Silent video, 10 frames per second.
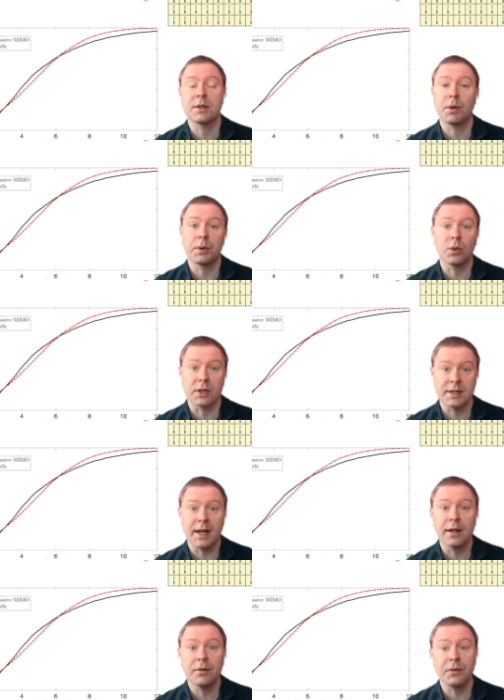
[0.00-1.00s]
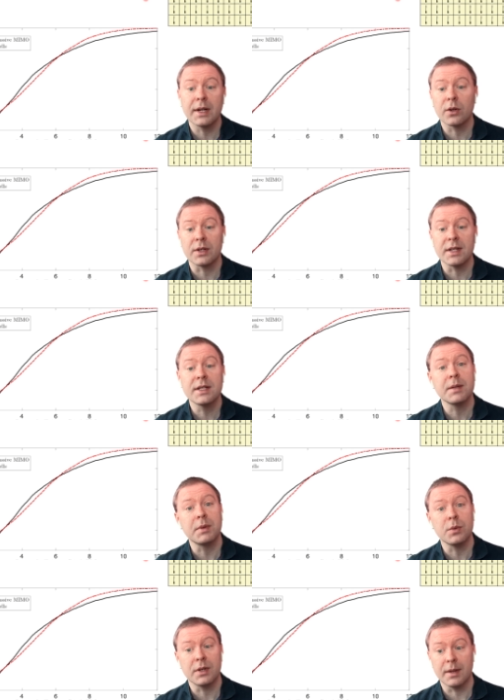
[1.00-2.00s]
is what we call cell-free or
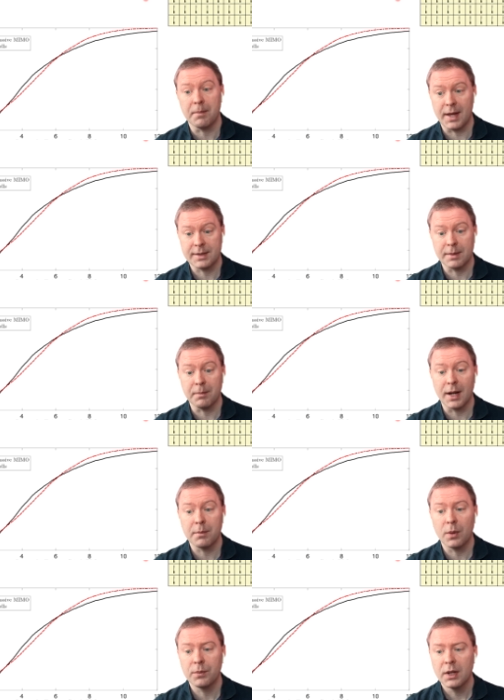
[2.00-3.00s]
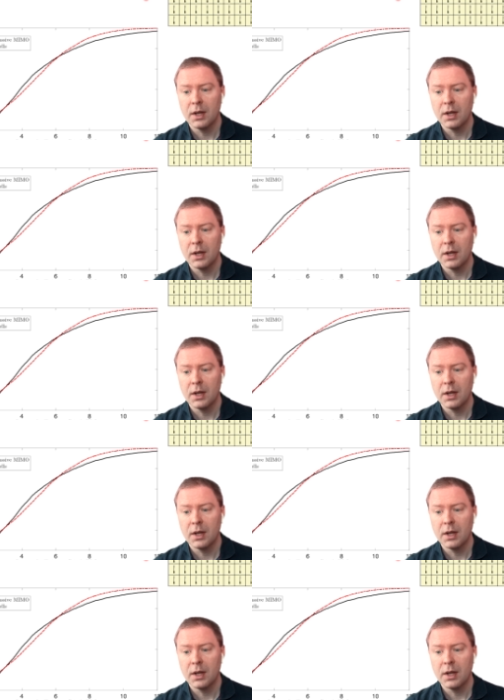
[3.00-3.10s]
distributed massive MIMO.